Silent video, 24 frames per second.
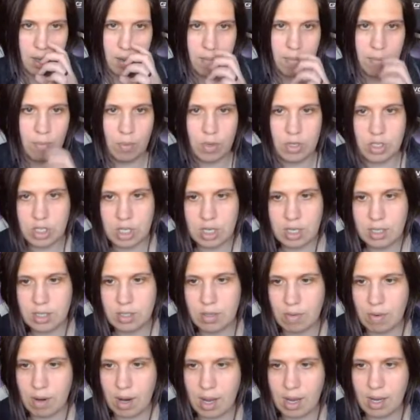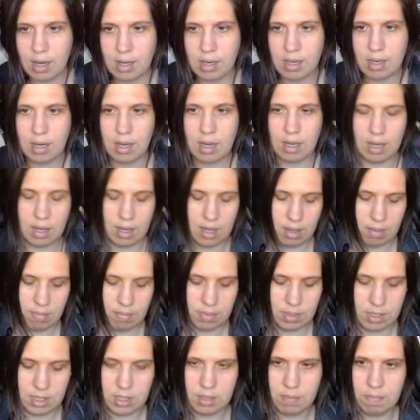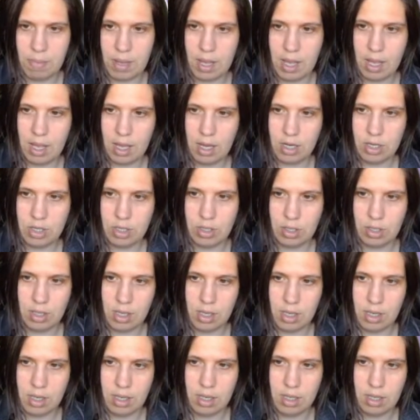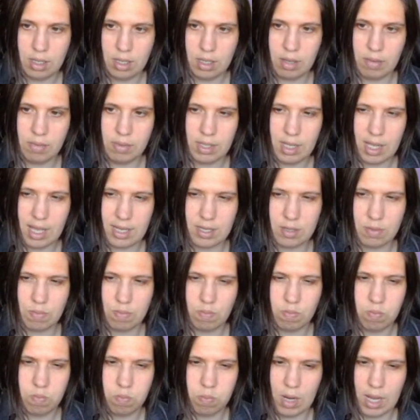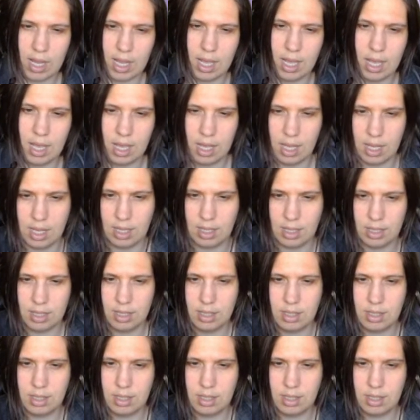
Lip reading: which is great. Spatula. That was last when?